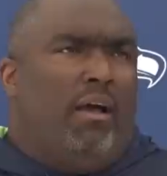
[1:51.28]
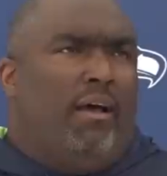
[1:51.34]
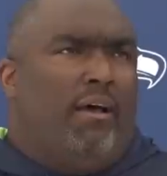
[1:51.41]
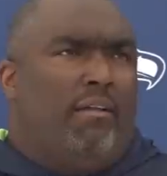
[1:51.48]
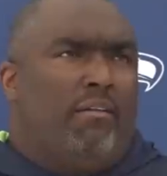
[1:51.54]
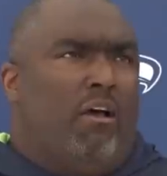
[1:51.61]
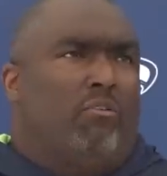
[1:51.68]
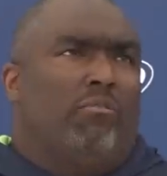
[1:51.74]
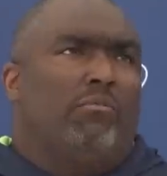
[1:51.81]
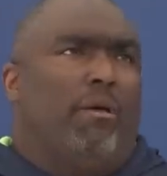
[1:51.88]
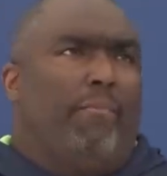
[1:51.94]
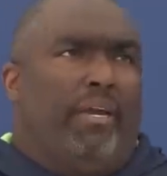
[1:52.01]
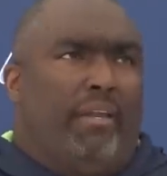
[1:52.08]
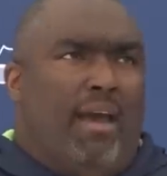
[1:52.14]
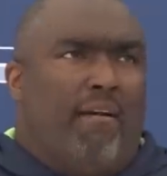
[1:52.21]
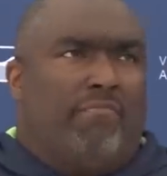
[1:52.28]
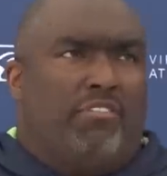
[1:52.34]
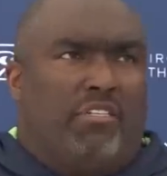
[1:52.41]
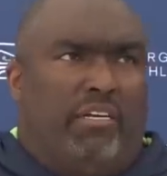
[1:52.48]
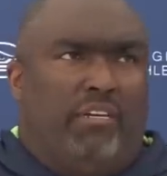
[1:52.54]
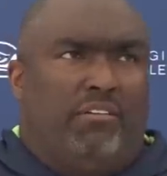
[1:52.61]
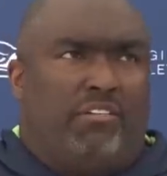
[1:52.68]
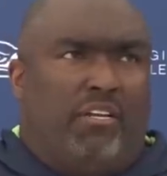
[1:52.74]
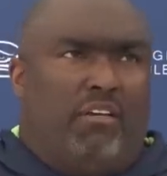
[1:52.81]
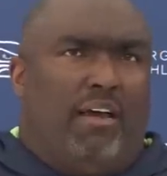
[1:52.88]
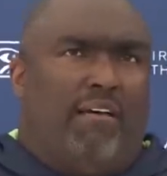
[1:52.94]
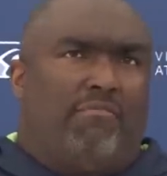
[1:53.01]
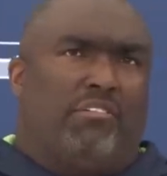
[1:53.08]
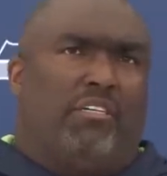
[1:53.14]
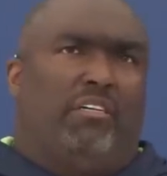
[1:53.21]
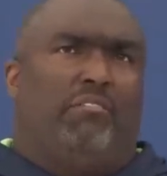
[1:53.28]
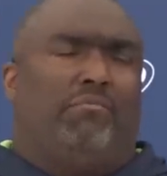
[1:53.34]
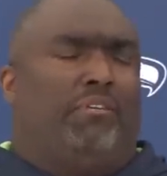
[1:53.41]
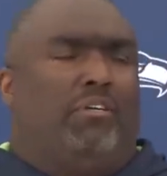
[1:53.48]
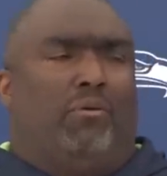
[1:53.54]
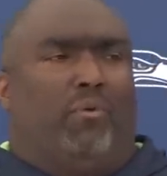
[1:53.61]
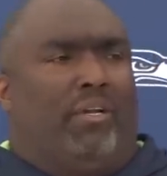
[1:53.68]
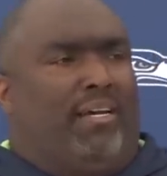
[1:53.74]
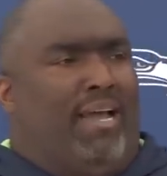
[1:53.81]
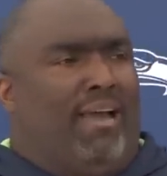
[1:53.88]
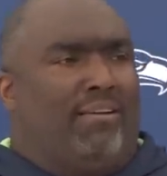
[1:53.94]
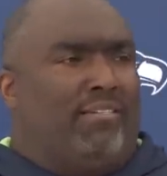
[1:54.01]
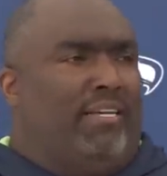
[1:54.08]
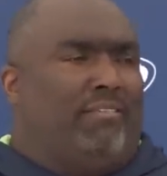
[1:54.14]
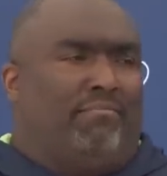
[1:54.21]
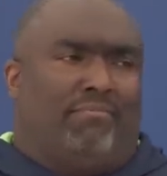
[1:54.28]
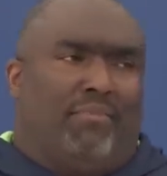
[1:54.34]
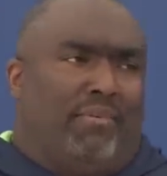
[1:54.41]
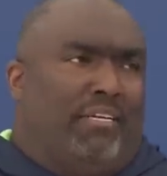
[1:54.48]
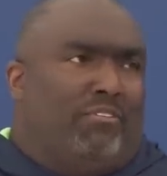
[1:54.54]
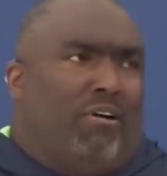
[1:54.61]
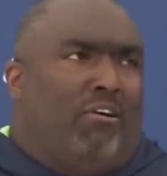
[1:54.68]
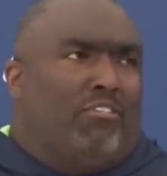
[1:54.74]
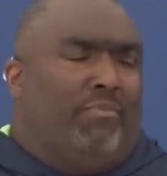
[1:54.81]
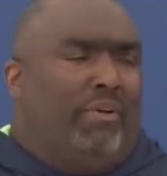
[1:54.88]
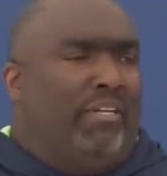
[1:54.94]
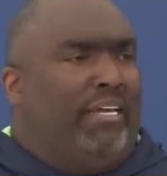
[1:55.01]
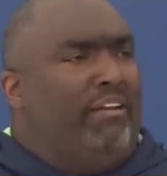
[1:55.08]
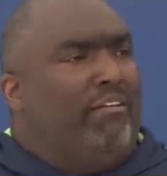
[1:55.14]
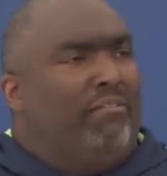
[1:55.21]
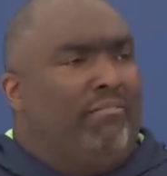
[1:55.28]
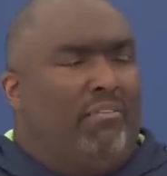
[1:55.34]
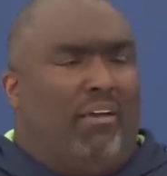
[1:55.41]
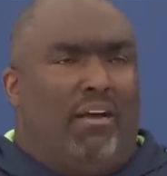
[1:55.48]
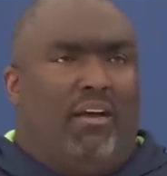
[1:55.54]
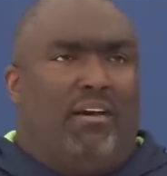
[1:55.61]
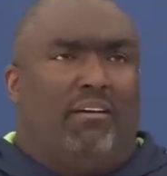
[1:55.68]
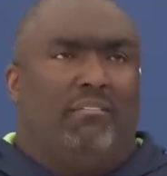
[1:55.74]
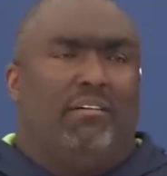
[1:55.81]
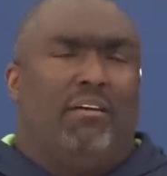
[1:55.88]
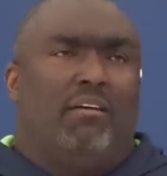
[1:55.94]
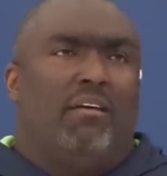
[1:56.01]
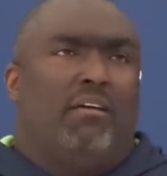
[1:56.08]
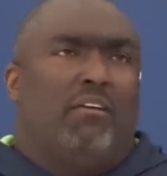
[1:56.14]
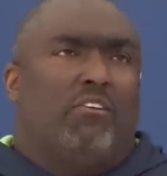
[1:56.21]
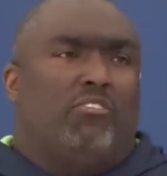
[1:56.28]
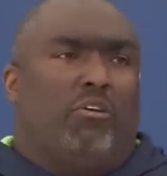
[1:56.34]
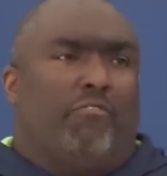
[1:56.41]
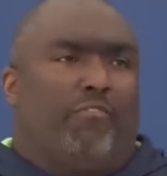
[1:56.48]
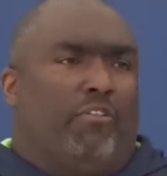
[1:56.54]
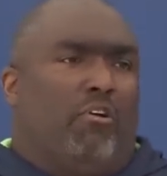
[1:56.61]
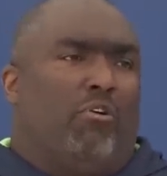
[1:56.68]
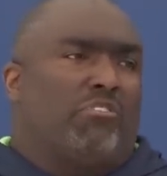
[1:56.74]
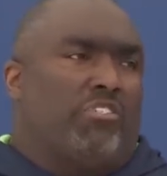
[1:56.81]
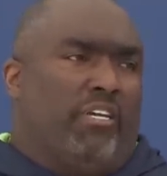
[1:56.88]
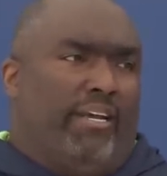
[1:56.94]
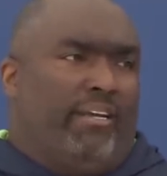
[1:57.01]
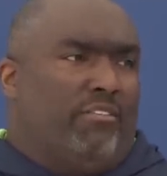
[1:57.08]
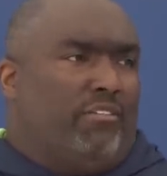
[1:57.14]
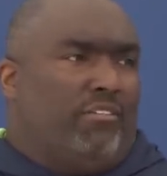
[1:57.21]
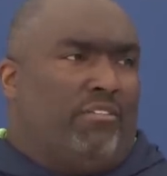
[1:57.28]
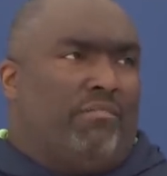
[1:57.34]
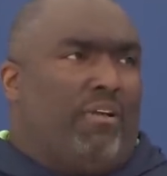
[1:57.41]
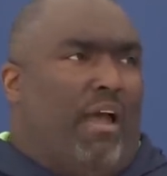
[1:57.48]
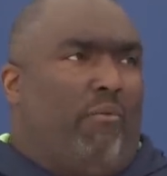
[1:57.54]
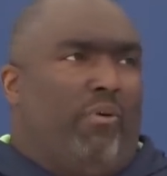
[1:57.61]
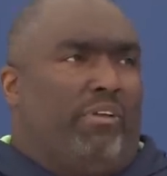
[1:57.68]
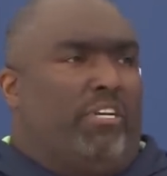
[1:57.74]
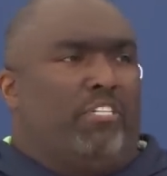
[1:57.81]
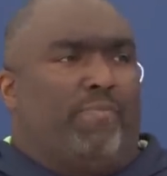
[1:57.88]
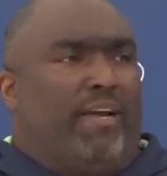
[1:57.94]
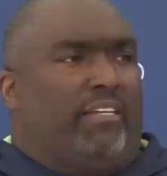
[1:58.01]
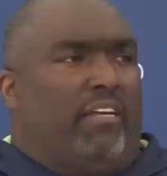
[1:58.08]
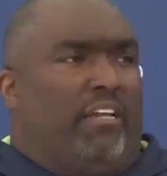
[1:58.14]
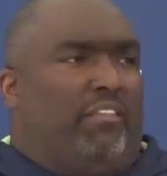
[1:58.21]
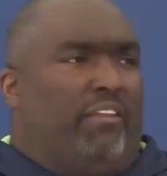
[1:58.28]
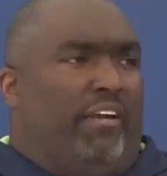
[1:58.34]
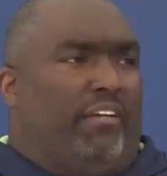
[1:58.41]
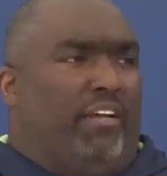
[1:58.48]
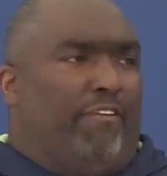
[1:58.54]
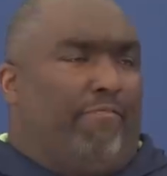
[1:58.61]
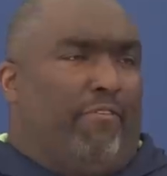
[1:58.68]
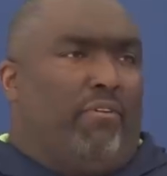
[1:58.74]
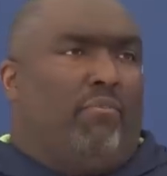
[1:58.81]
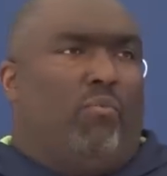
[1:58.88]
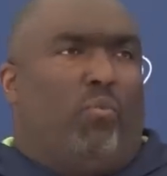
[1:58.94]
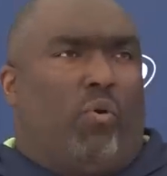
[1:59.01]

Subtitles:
No. I mean, obviously, still obviously dealing with a guy who's like, he's the ultimate leader. So for those things, I wouldn't expect anything different.